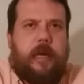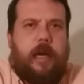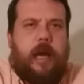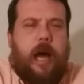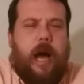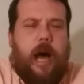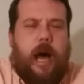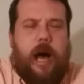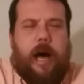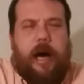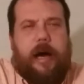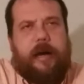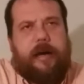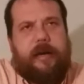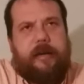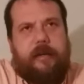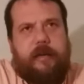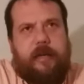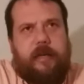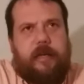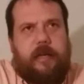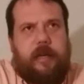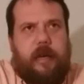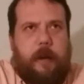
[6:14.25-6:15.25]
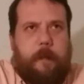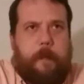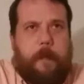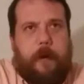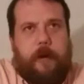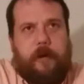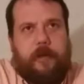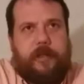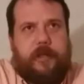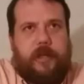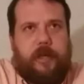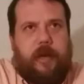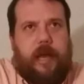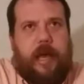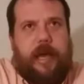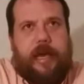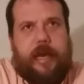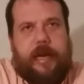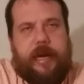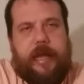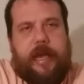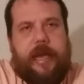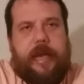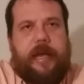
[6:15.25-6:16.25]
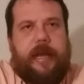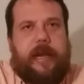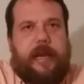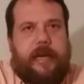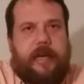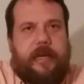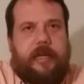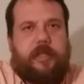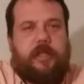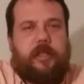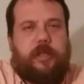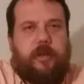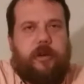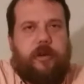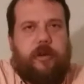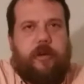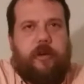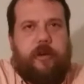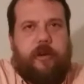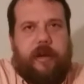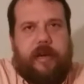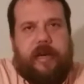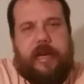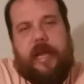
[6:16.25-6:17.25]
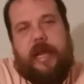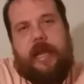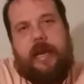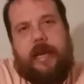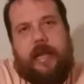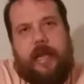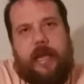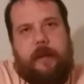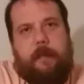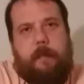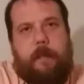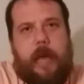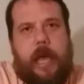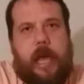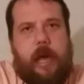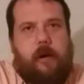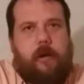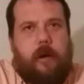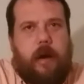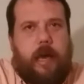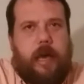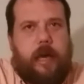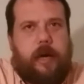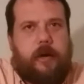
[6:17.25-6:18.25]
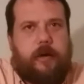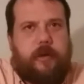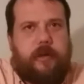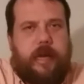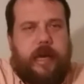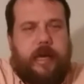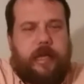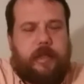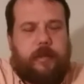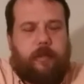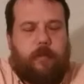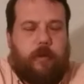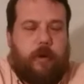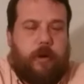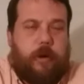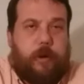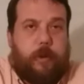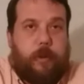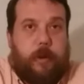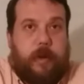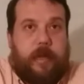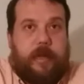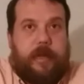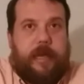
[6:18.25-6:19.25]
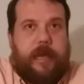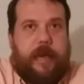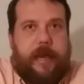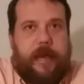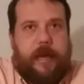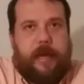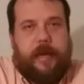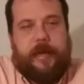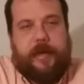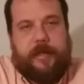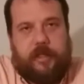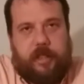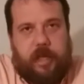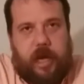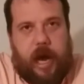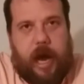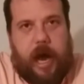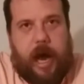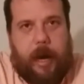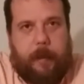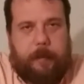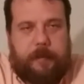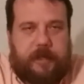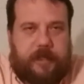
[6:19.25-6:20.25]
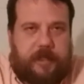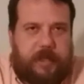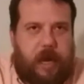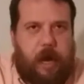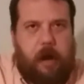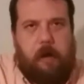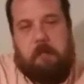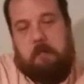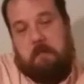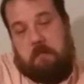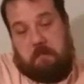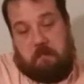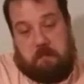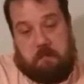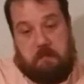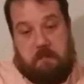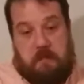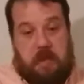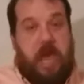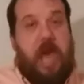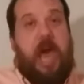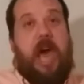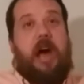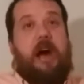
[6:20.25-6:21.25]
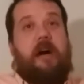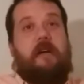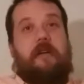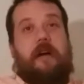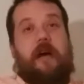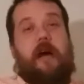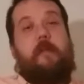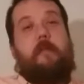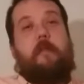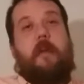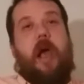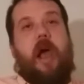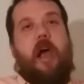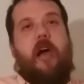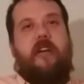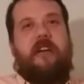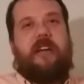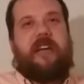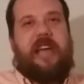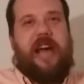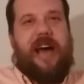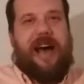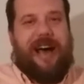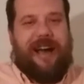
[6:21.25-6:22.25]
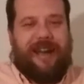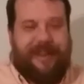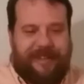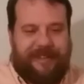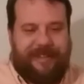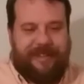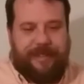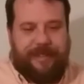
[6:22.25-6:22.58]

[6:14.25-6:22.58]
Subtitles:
opposed to like an English or an Indian Pale Ale that's brewed with English hops. So, yeah, America!